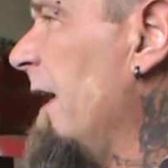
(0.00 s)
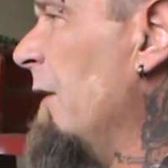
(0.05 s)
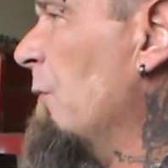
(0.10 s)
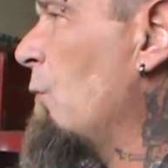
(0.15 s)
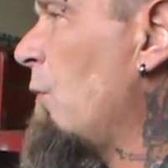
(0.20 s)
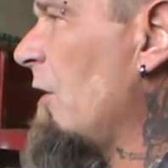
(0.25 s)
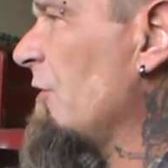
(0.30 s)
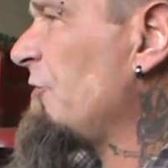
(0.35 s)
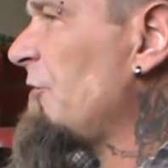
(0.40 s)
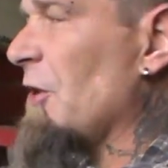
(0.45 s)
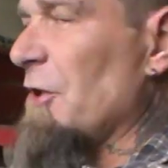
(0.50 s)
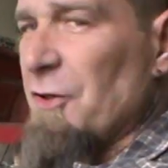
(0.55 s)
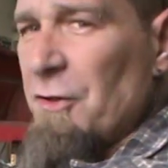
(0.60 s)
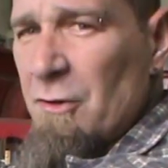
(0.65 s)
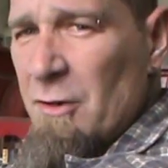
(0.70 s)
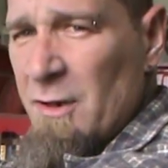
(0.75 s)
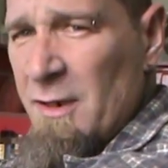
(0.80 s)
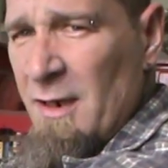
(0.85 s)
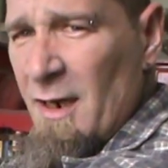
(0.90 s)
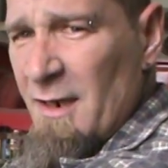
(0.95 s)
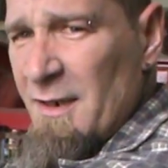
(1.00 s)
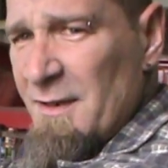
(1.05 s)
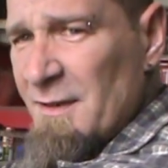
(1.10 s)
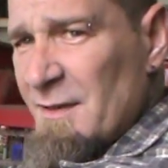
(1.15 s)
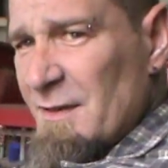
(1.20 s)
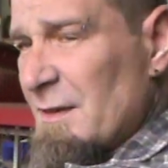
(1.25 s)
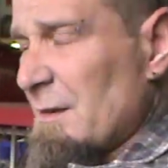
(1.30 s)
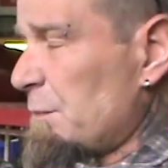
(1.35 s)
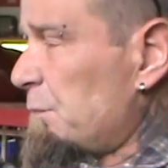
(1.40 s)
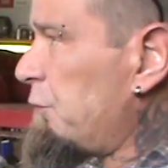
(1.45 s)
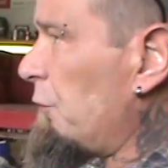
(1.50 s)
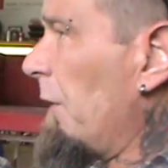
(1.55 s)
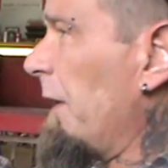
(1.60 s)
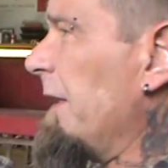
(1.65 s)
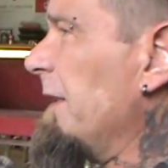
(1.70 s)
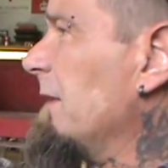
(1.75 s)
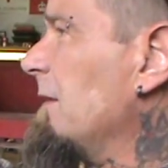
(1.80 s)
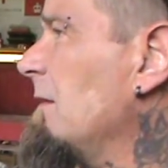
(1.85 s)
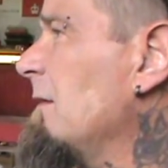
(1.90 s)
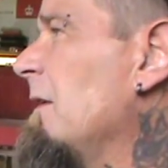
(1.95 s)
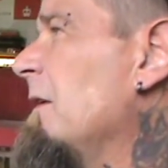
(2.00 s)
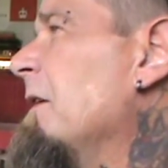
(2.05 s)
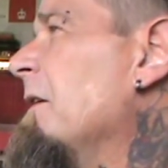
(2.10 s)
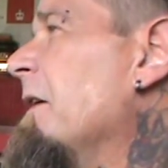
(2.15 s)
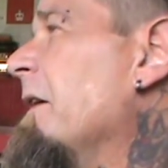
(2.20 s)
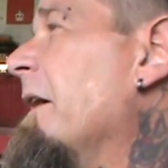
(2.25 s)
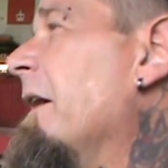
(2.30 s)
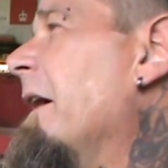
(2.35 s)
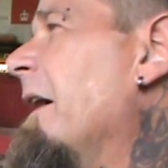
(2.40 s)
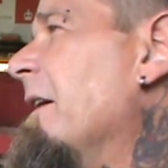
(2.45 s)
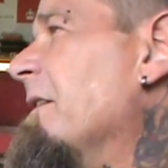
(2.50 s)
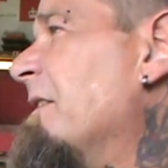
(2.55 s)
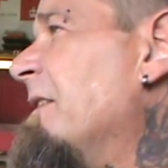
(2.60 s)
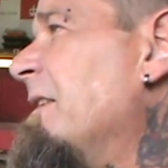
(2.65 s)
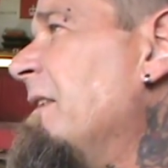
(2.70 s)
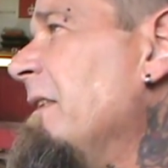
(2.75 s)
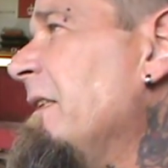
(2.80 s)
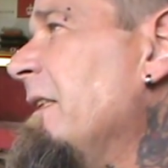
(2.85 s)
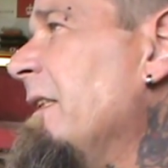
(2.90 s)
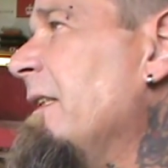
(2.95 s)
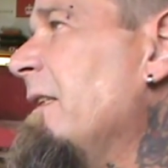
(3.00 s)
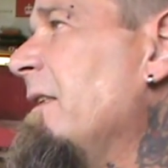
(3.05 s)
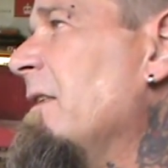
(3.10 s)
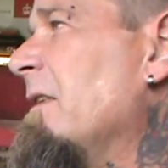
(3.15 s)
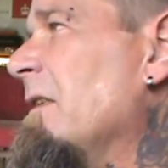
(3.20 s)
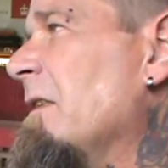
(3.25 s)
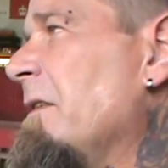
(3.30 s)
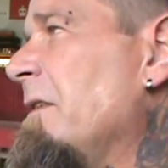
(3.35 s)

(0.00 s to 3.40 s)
and watch how your gun is spraying and see,